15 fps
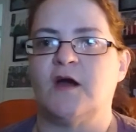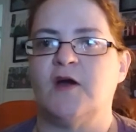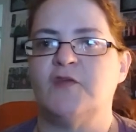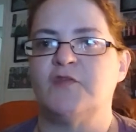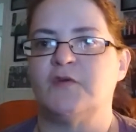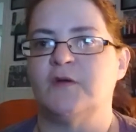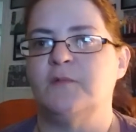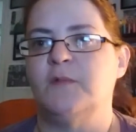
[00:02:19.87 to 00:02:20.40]

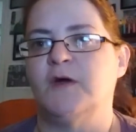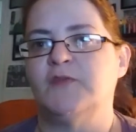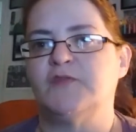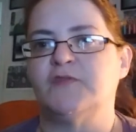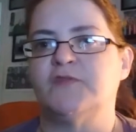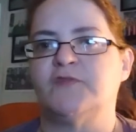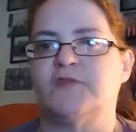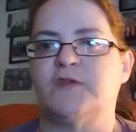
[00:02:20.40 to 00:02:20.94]
Contrary
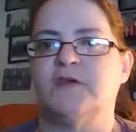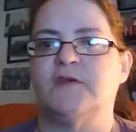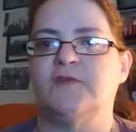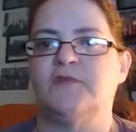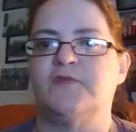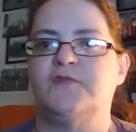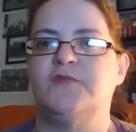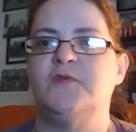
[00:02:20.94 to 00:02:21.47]
Measures
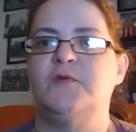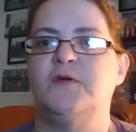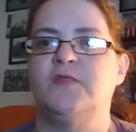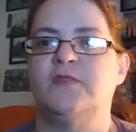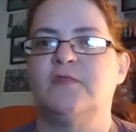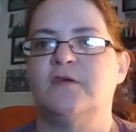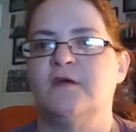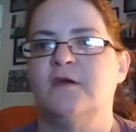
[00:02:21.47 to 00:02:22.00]
is
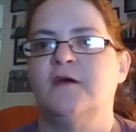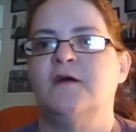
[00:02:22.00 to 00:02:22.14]
doing